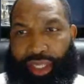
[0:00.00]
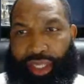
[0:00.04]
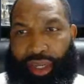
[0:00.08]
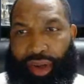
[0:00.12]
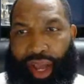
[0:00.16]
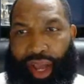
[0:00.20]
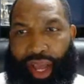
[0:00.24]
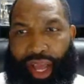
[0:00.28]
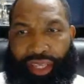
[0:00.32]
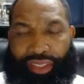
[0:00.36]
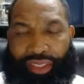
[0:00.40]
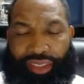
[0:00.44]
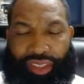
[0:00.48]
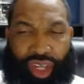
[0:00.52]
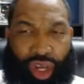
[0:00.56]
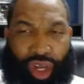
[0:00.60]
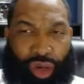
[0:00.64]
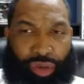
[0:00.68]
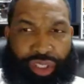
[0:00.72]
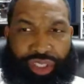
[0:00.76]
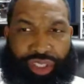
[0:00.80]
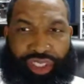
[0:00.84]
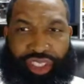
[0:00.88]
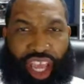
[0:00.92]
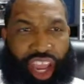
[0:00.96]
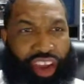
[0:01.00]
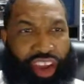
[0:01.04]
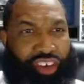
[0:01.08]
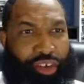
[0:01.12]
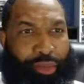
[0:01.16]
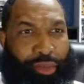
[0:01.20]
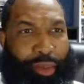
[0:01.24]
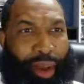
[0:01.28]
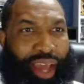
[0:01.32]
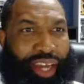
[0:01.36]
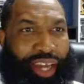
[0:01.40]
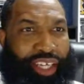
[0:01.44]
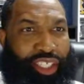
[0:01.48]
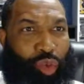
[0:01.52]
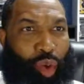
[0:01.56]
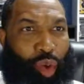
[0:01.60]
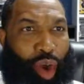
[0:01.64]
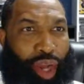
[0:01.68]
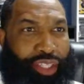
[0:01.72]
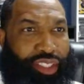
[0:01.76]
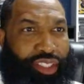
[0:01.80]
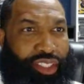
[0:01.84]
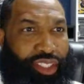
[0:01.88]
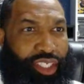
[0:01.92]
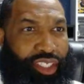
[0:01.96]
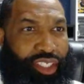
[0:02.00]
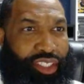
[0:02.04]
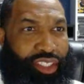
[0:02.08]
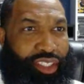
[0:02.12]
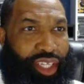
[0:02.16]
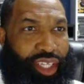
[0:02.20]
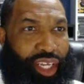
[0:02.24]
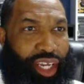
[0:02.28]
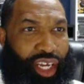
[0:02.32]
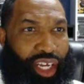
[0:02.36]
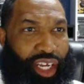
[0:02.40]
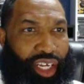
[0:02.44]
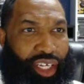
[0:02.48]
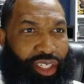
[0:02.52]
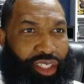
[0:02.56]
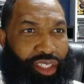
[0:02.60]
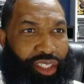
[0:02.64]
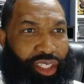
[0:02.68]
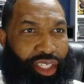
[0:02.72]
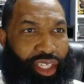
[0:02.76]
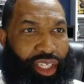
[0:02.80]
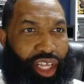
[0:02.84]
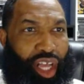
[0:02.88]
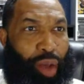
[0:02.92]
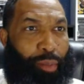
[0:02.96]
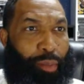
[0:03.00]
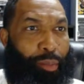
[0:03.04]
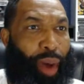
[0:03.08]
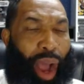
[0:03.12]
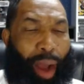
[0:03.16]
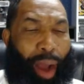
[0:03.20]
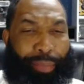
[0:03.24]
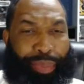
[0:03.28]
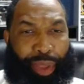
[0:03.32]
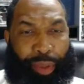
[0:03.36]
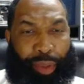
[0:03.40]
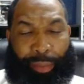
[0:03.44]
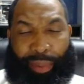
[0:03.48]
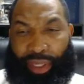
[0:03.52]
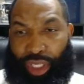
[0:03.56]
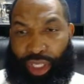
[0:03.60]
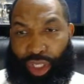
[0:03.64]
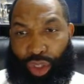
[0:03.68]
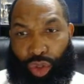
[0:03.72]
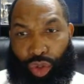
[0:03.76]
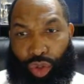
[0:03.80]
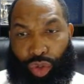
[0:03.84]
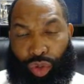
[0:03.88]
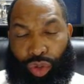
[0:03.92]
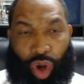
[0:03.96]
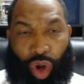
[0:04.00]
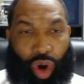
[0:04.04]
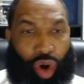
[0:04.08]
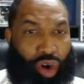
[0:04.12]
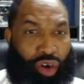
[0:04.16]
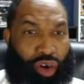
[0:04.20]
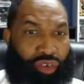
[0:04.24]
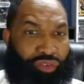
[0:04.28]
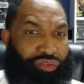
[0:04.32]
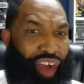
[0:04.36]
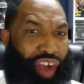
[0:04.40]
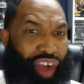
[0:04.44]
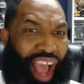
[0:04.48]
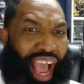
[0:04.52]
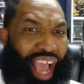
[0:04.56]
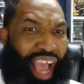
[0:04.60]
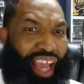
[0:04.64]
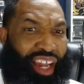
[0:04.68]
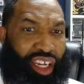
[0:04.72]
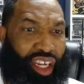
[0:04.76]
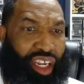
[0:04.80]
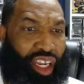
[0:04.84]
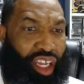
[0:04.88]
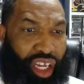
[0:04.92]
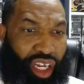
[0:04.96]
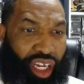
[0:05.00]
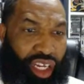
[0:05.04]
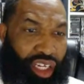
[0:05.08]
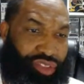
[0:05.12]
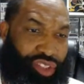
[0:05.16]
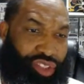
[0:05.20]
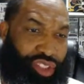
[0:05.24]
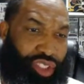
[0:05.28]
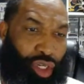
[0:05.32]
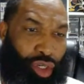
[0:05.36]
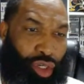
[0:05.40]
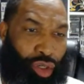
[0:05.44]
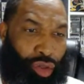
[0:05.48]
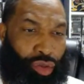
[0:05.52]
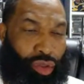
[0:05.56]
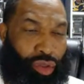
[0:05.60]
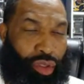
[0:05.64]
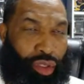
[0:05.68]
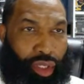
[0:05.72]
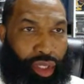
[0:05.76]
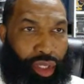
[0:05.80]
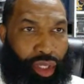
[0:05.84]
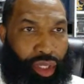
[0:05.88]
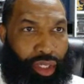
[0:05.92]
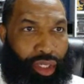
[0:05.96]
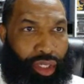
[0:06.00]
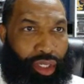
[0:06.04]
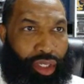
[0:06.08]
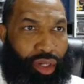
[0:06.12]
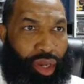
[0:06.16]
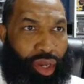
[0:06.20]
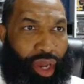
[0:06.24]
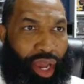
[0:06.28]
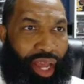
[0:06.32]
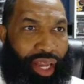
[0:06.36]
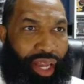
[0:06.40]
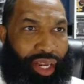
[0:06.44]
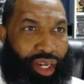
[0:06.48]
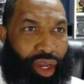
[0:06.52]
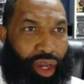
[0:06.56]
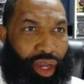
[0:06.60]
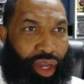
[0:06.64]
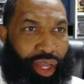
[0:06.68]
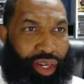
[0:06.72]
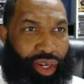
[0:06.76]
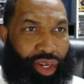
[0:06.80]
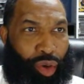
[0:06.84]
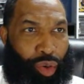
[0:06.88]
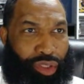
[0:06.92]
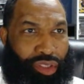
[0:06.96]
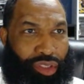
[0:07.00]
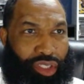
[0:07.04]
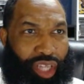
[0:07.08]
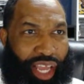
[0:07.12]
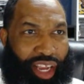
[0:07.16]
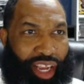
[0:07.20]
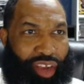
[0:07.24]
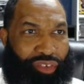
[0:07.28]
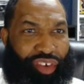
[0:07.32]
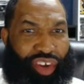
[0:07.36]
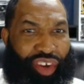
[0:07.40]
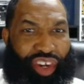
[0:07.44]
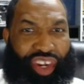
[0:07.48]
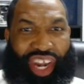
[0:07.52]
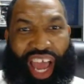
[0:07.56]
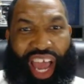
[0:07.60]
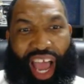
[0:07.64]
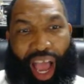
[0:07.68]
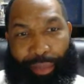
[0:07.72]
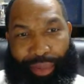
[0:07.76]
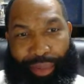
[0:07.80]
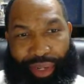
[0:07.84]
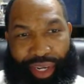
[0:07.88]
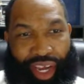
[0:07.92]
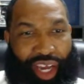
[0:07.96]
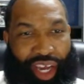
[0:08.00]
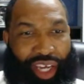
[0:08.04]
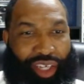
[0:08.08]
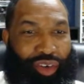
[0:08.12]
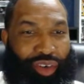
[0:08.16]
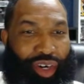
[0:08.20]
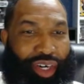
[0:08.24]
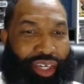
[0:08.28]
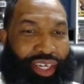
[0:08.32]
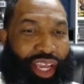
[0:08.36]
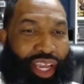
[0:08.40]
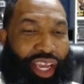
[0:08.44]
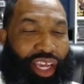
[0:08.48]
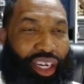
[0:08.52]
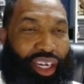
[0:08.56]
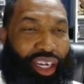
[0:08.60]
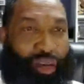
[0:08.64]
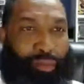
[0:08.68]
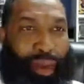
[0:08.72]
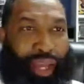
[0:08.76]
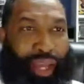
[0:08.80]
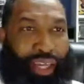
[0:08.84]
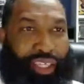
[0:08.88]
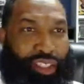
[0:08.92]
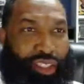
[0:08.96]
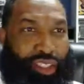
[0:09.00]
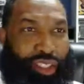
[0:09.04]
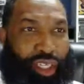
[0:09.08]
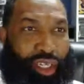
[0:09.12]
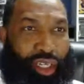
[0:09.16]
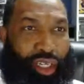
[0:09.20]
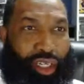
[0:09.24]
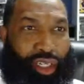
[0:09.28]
I've noticed everybody's watching this Pop the Balloon or Find Love show. I know it's like a phenomenon right now. Everybody's